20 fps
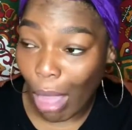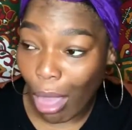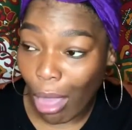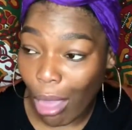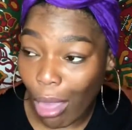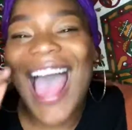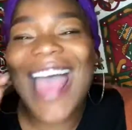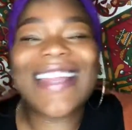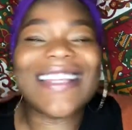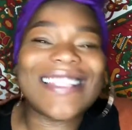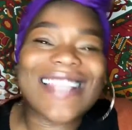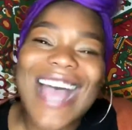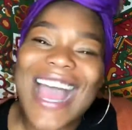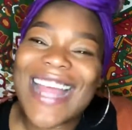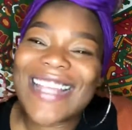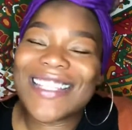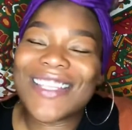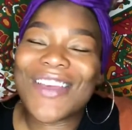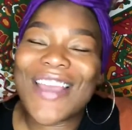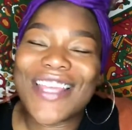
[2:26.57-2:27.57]
I
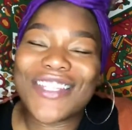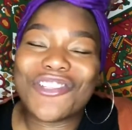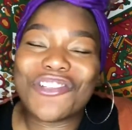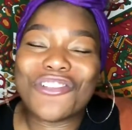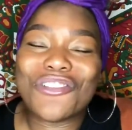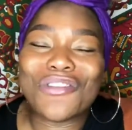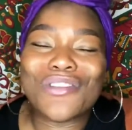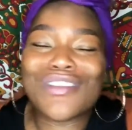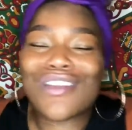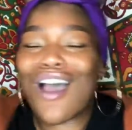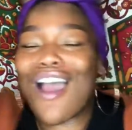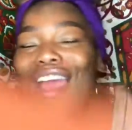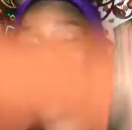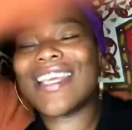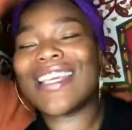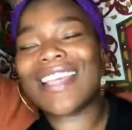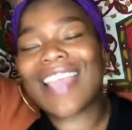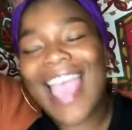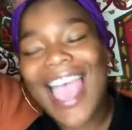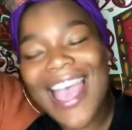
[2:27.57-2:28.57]
decided to introduce our
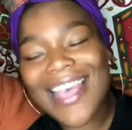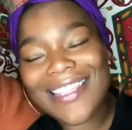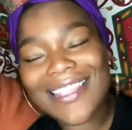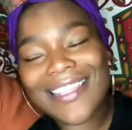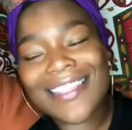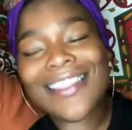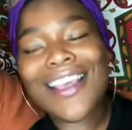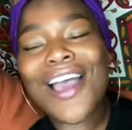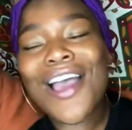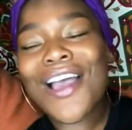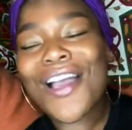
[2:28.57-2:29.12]
Yes